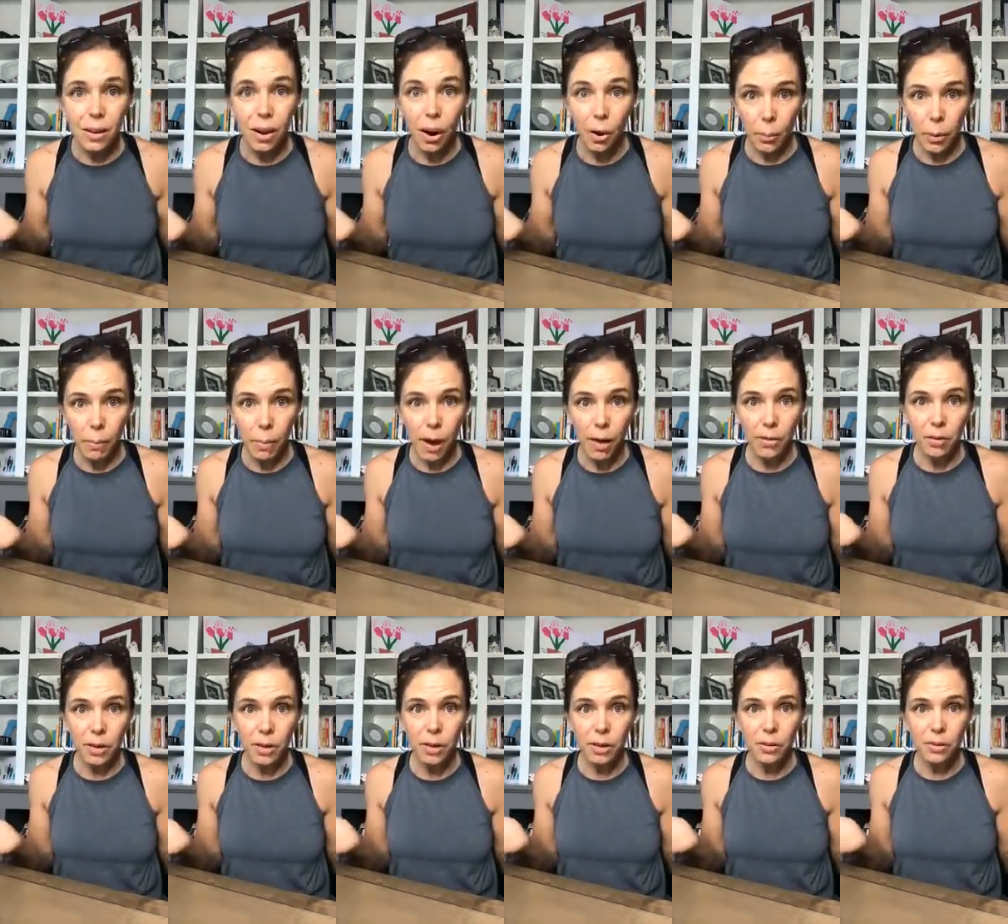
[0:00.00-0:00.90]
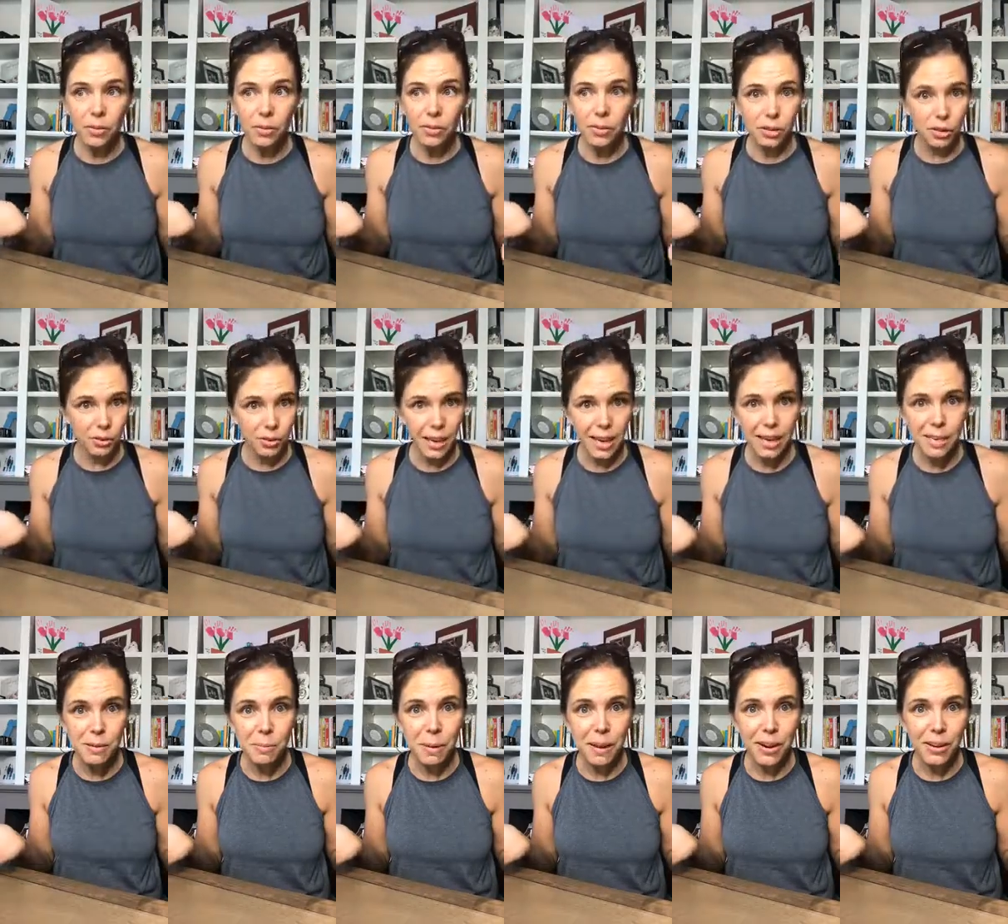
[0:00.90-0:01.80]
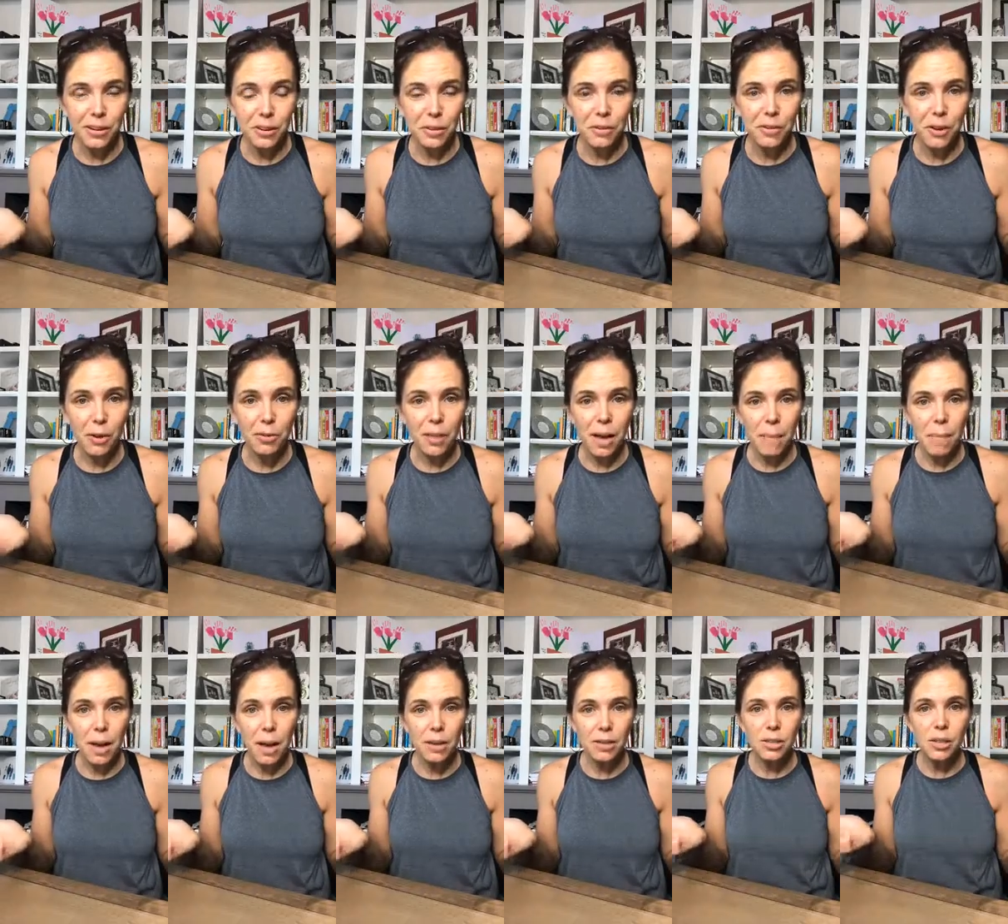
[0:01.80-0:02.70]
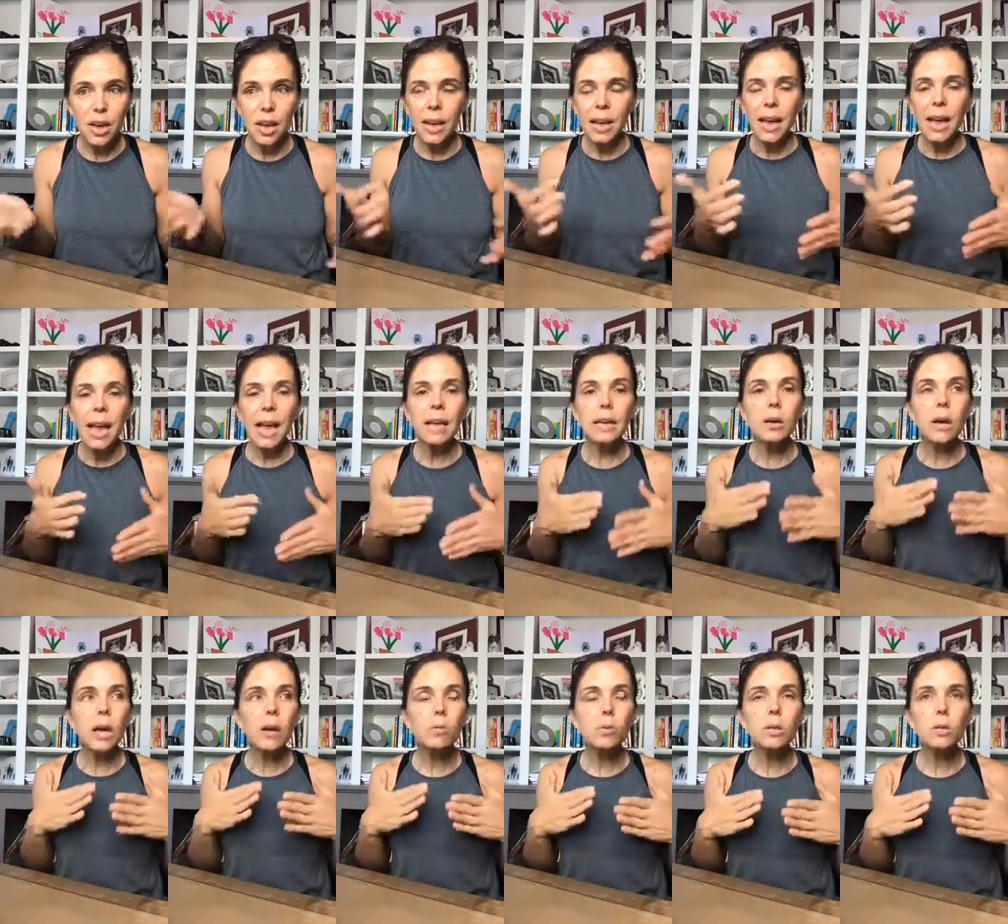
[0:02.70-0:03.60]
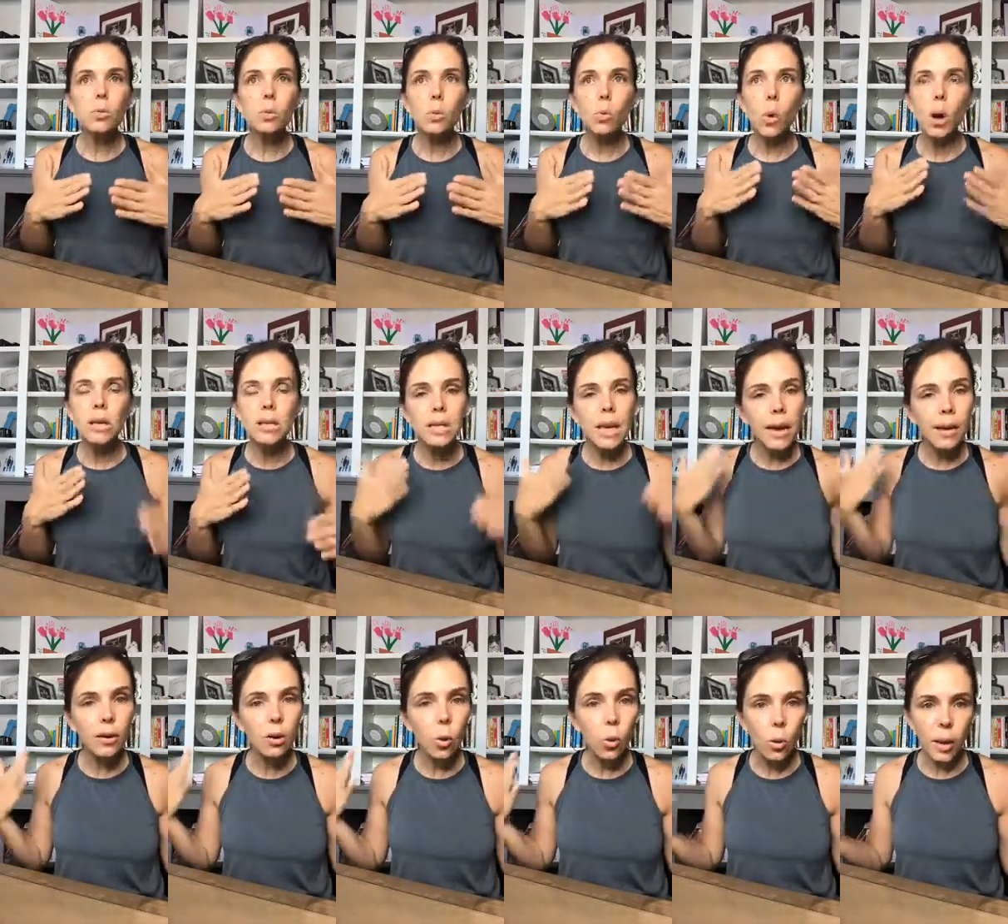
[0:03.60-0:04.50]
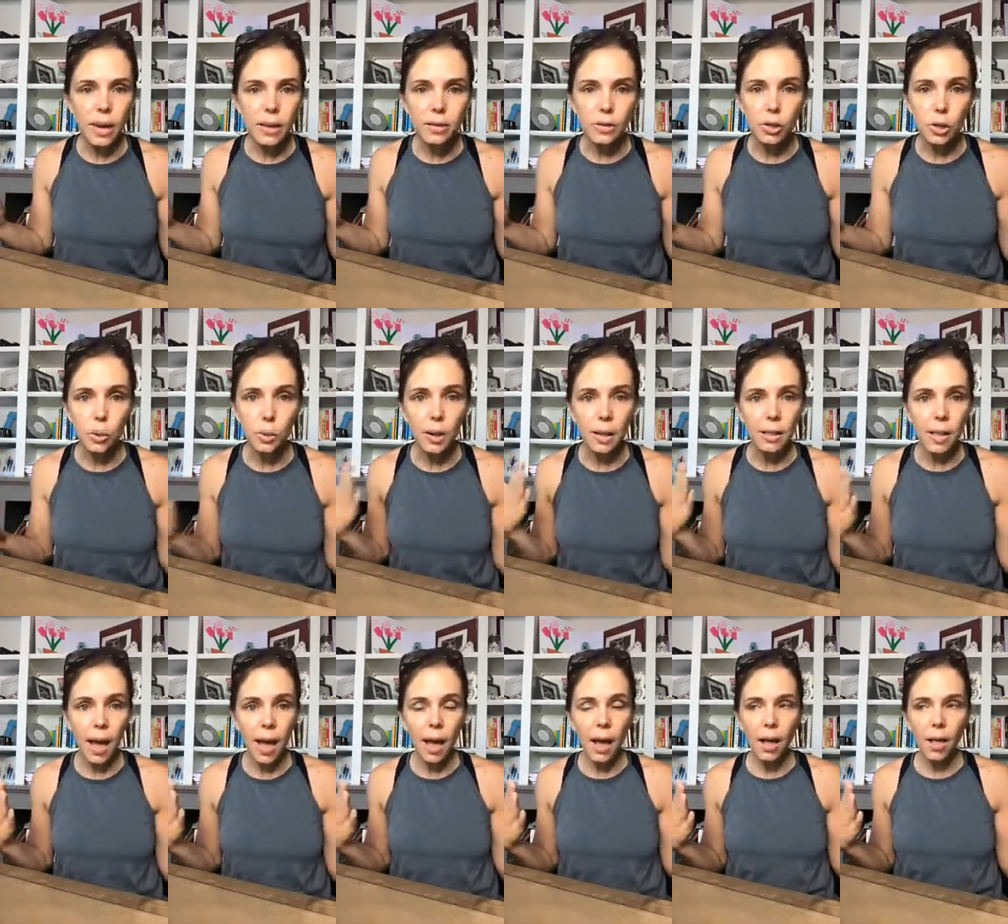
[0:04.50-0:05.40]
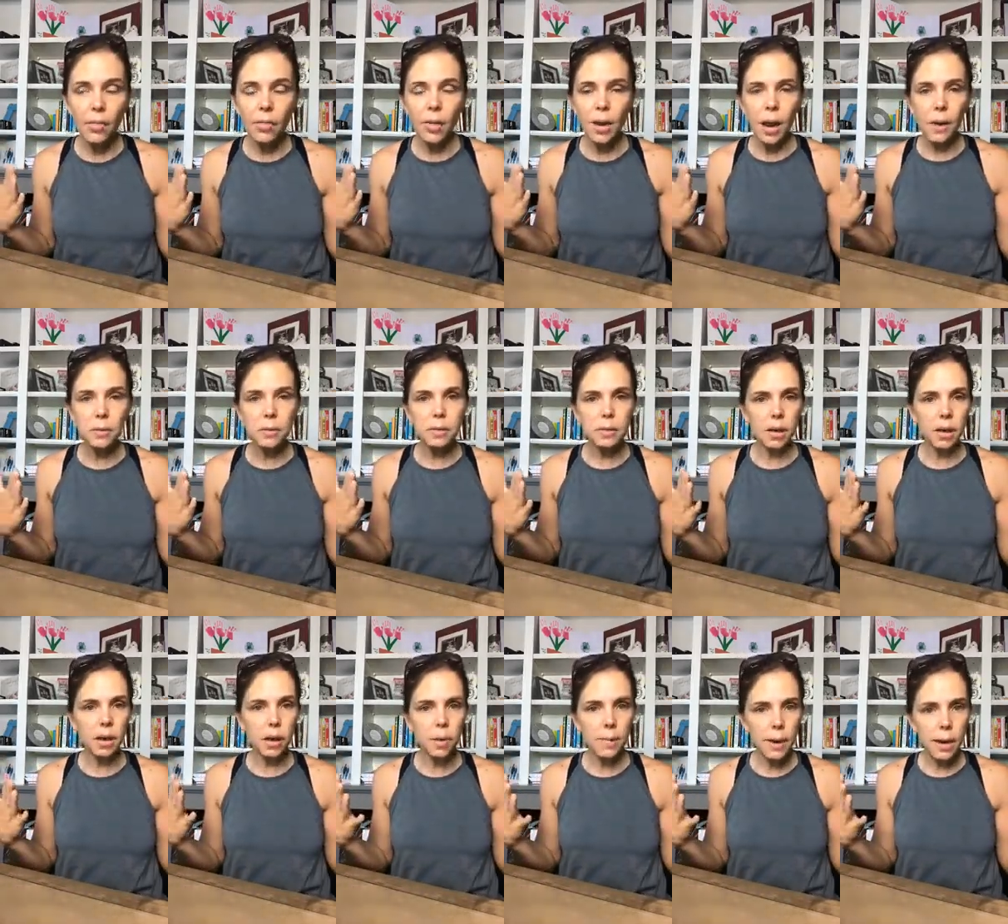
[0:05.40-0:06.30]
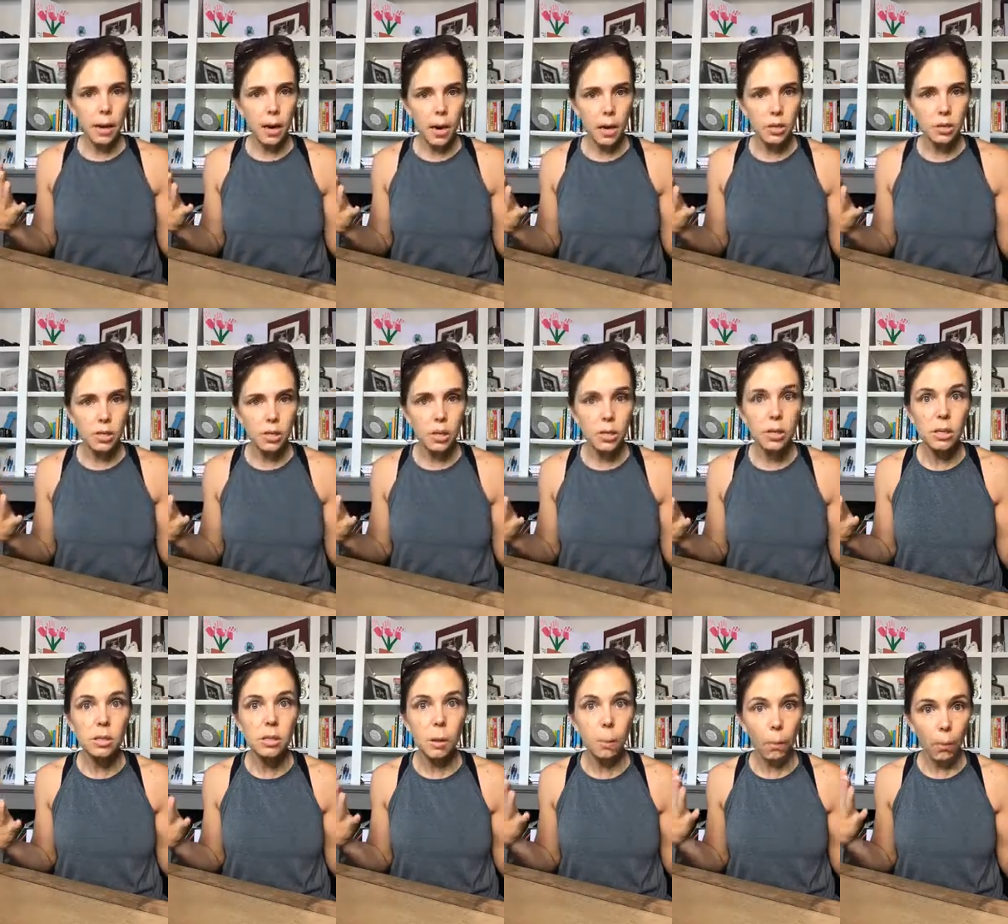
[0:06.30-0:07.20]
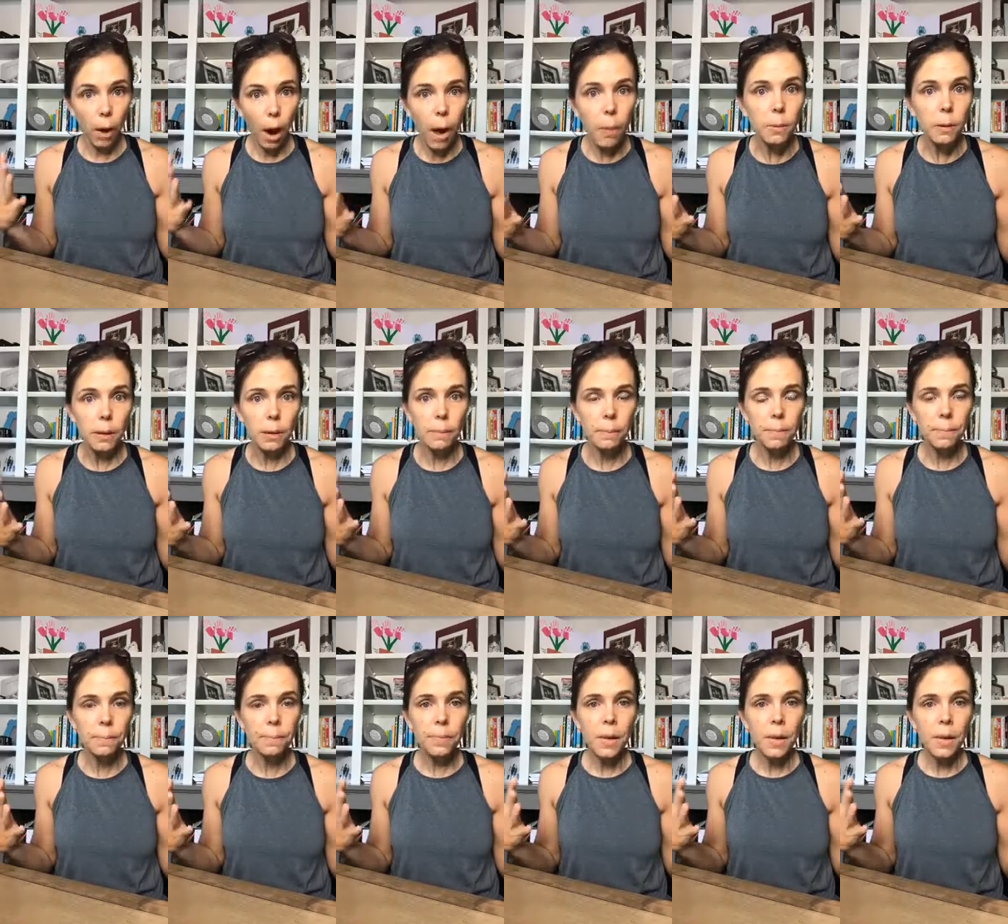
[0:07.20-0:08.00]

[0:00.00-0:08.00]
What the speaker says: are we bothering you? Do you need to be on your phone that much? And it was once I quit doing that I was like, oh my gosh, this is a problem.